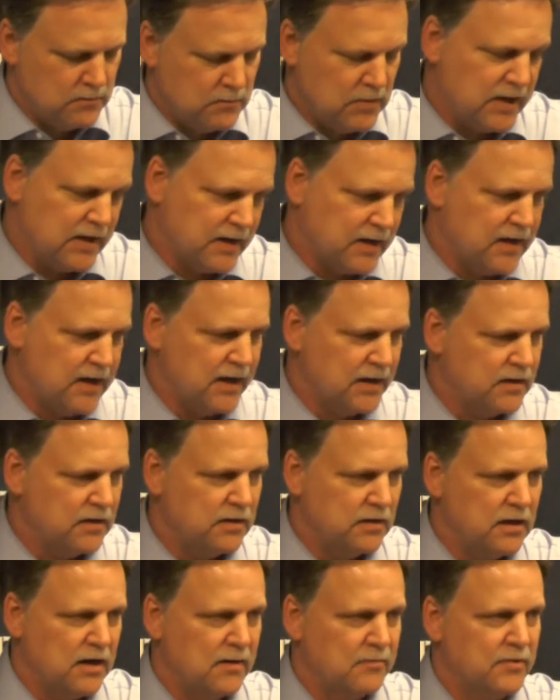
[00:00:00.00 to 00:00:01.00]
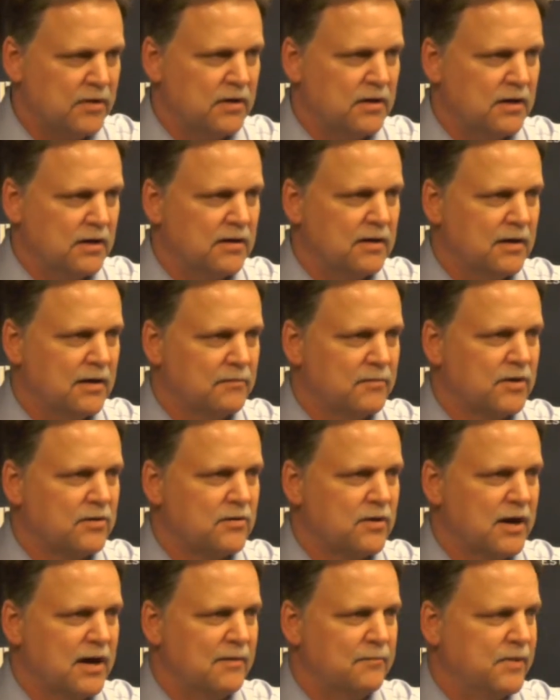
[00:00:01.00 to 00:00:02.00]
But again, you know, I'm a
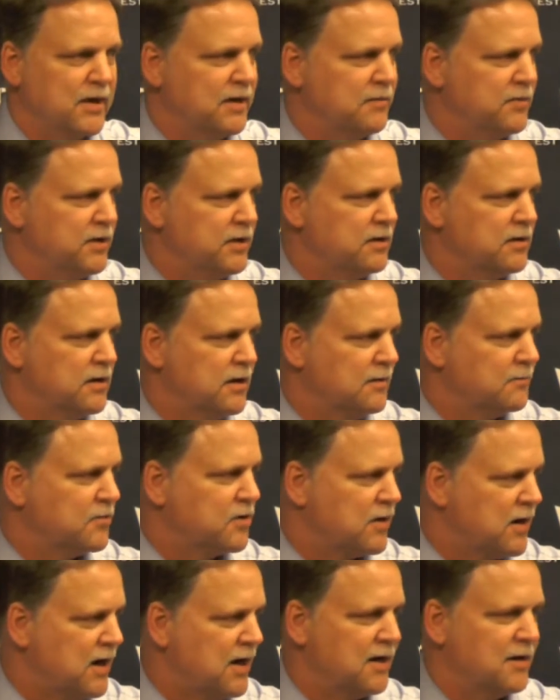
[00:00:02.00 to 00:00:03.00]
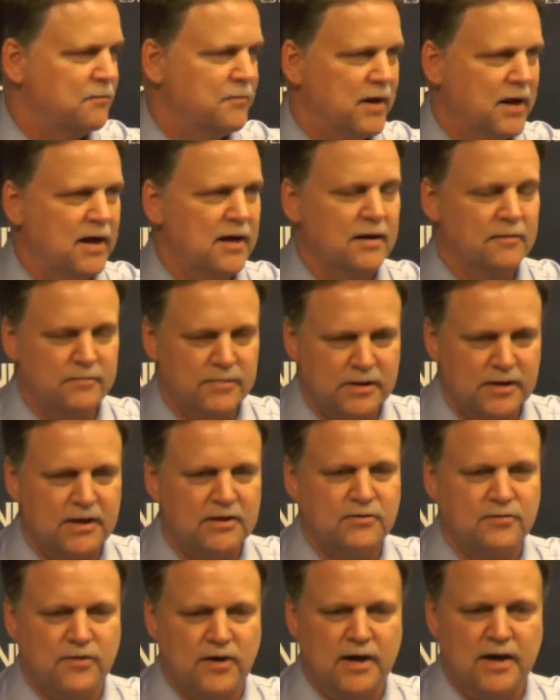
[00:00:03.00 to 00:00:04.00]
crybaby, and I'm crying about it, but
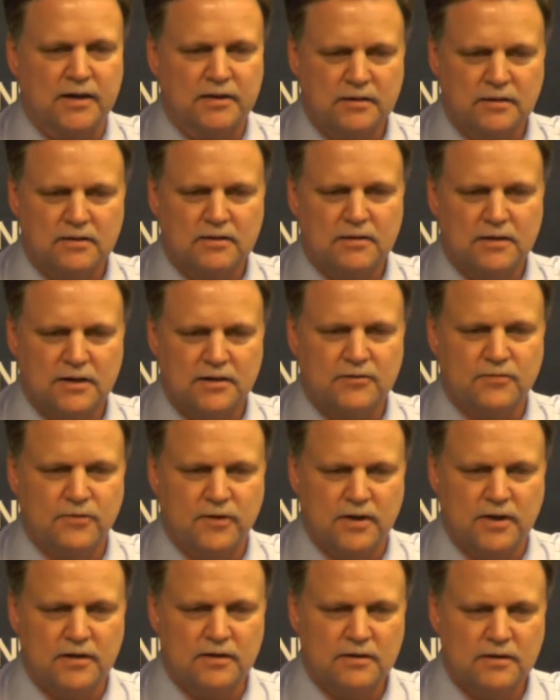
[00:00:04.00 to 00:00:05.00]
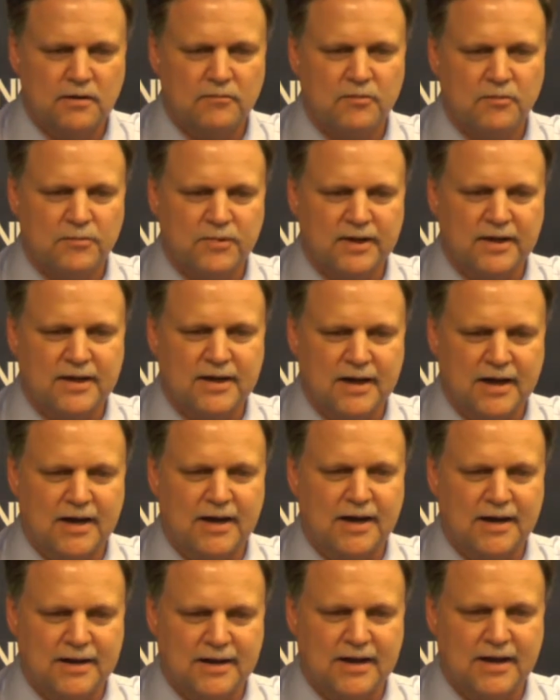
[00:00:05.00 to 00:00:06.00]
that's fine. That's fine. I'm a big
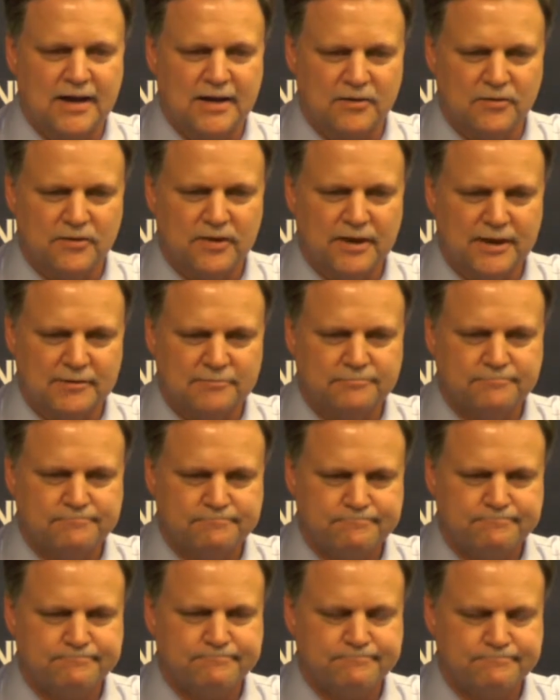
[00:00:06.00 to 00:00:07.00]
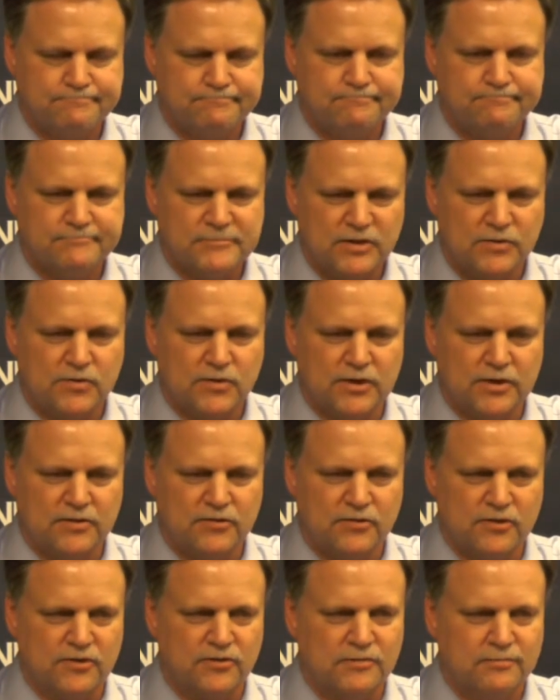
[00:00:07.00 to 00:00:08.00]
guy. I can handle that
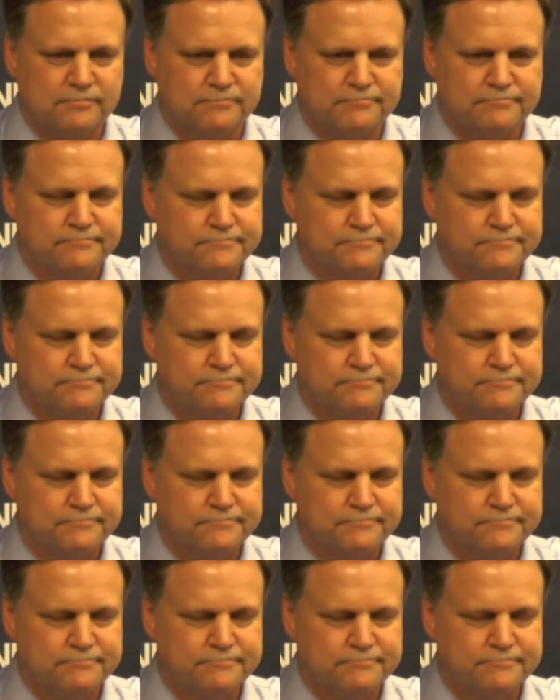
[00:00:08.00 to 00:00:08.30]
criticism.